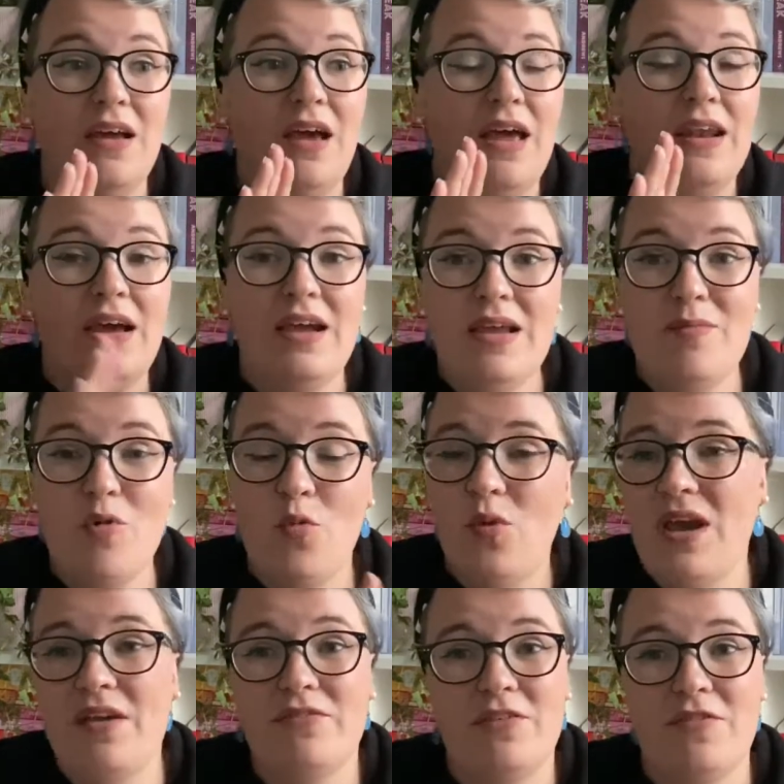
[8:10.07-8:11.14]
And I am
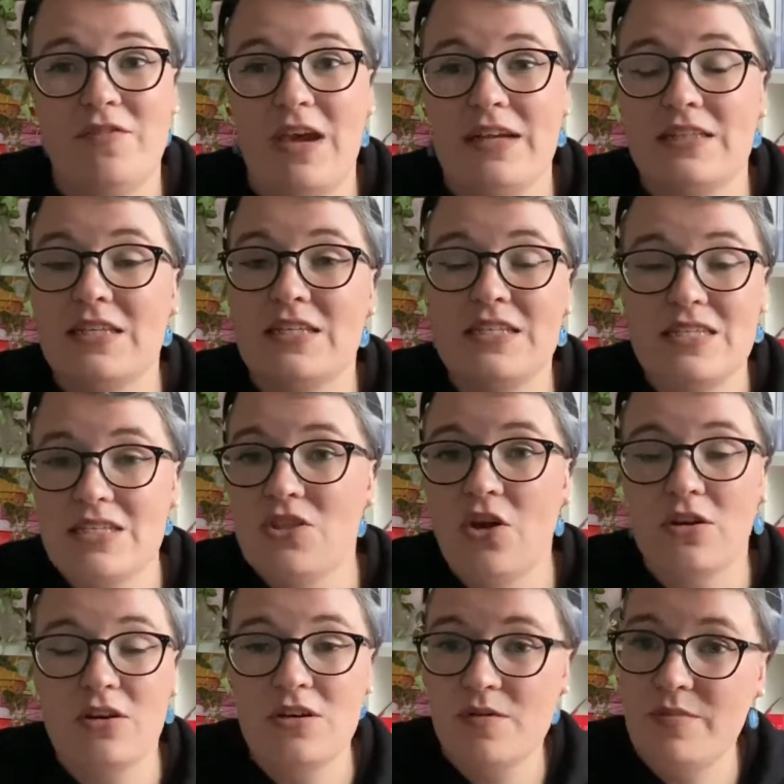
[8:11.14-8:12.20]
aware of the fact that this is
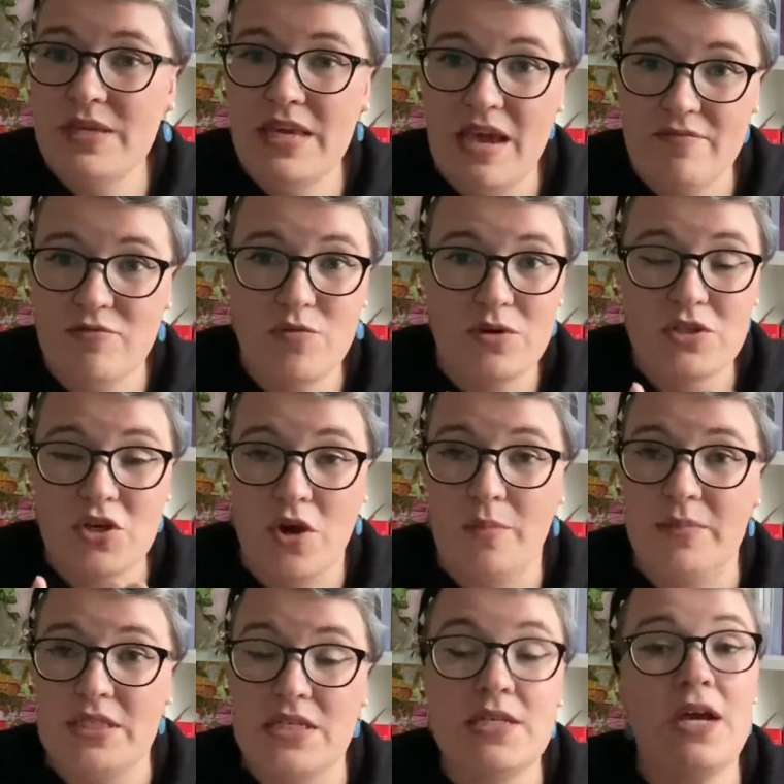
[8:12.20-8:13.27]
not going to be everyone's cup
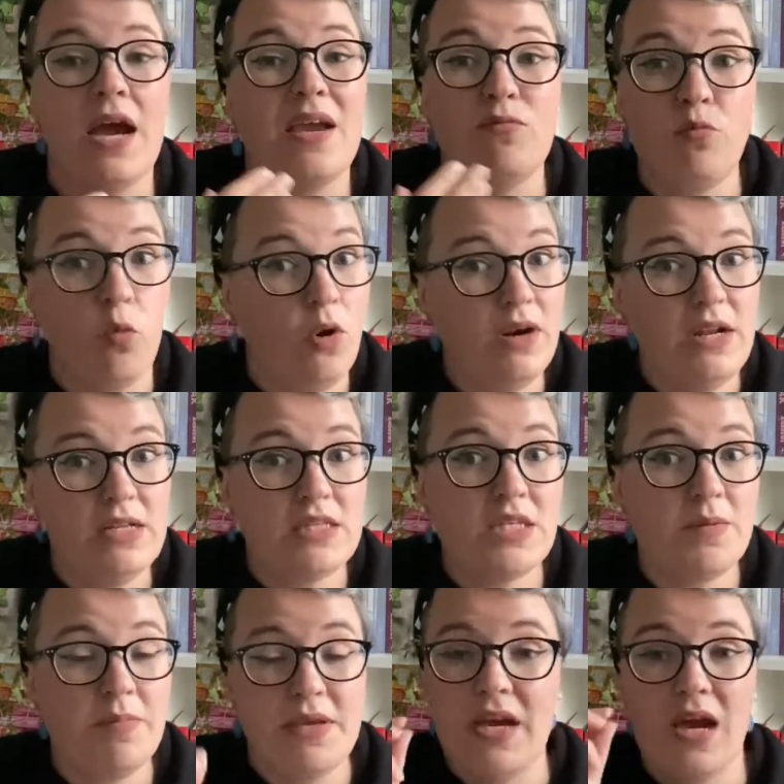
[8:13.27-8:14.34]
of tea. I want it
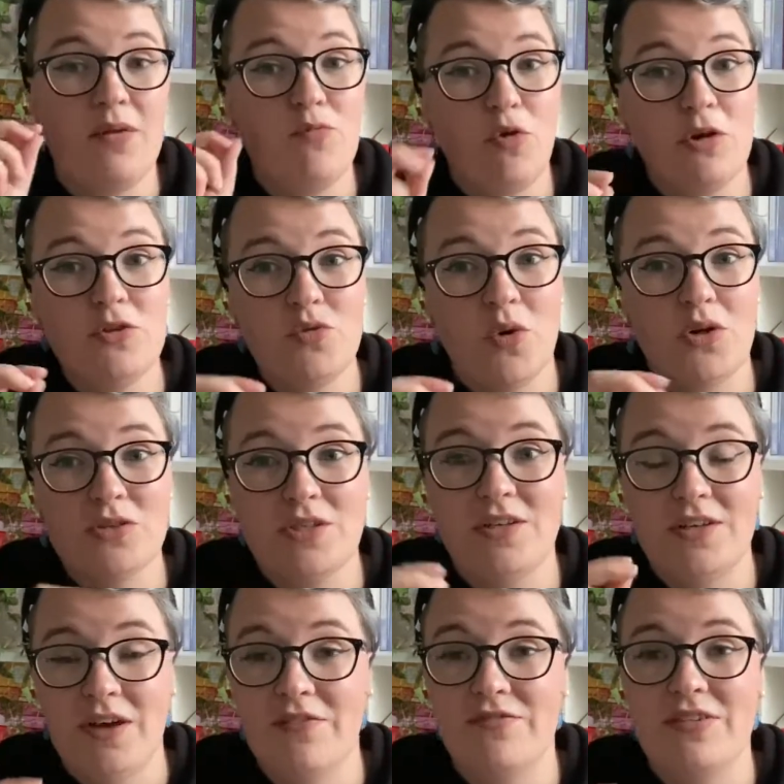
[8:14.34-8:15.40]
to be. I want you all to
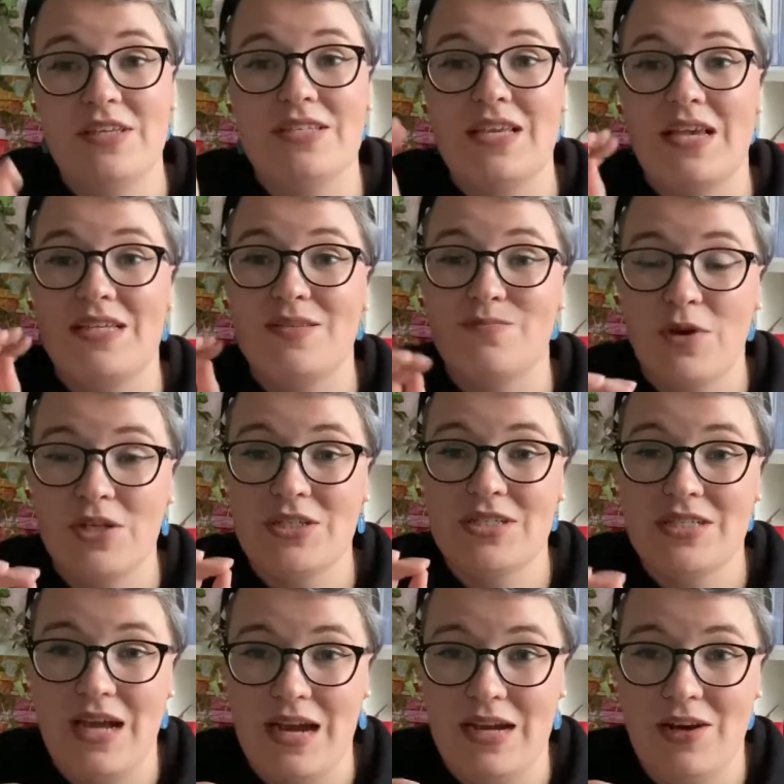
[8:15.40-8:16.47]
love this as much as
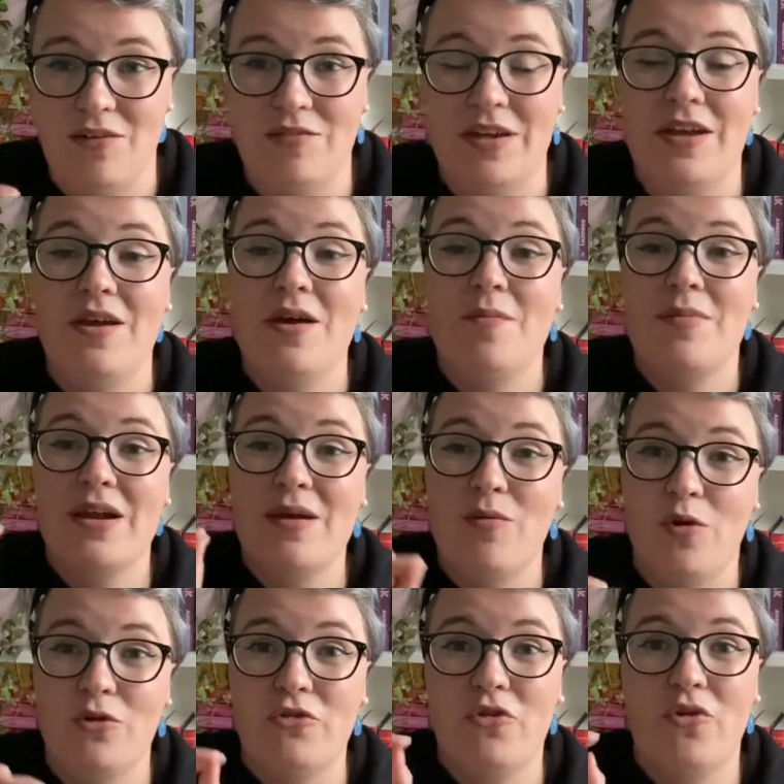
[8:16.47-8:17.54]
I love it. But I'm
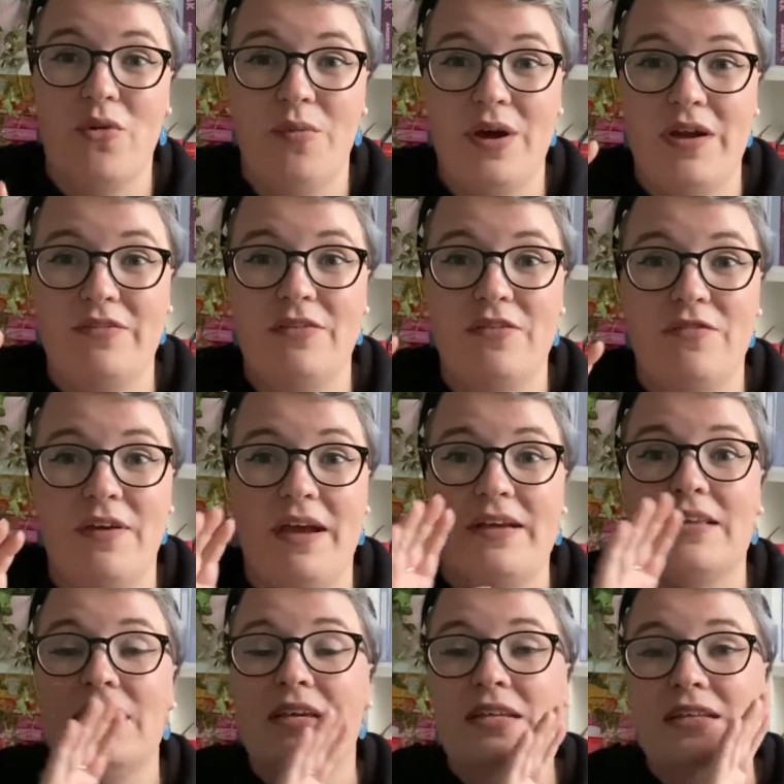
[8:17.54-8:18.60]
also aware of the fact
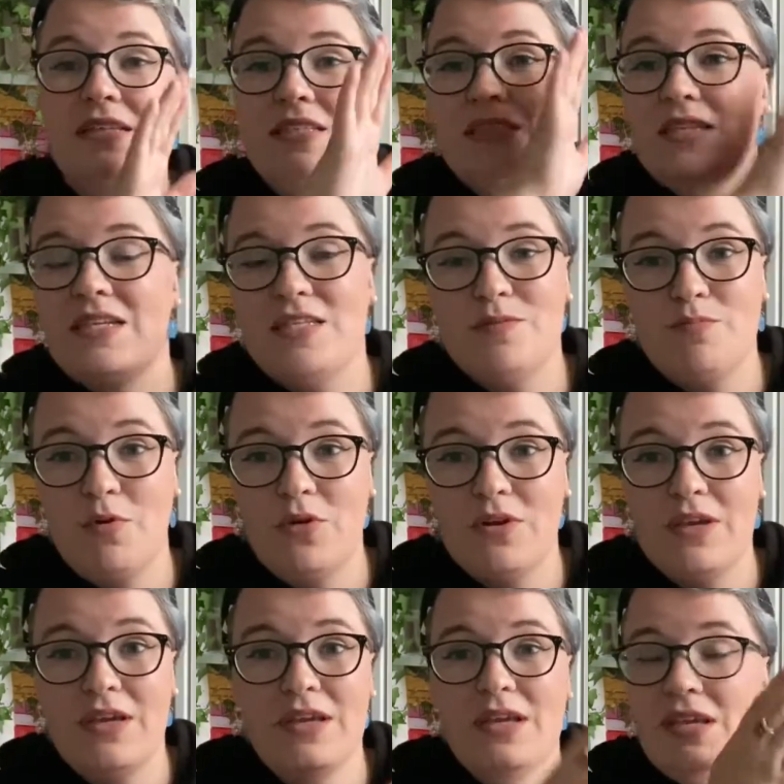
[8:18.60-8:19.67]
that this book
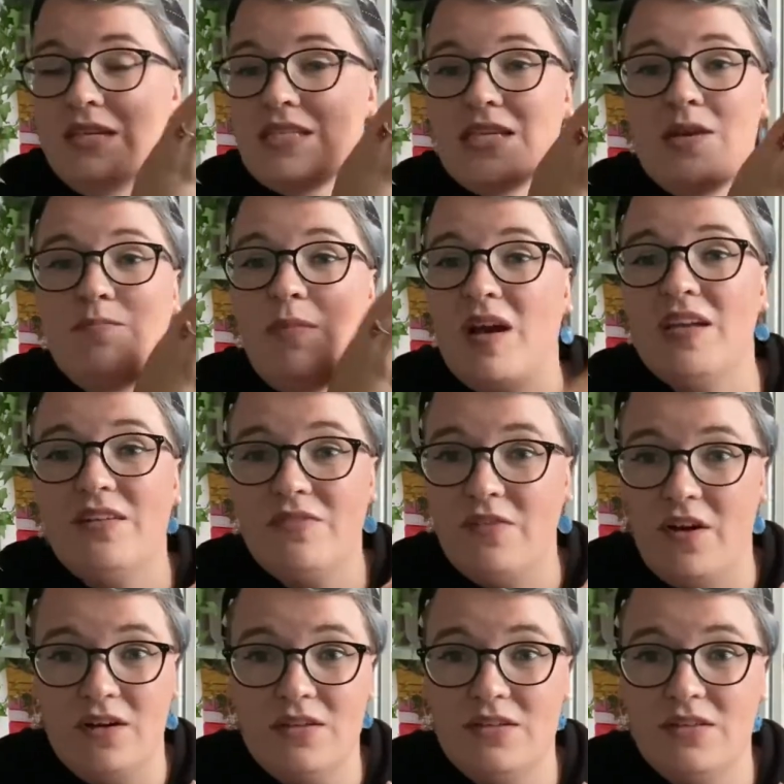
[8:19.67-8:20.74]
is a mindfuck.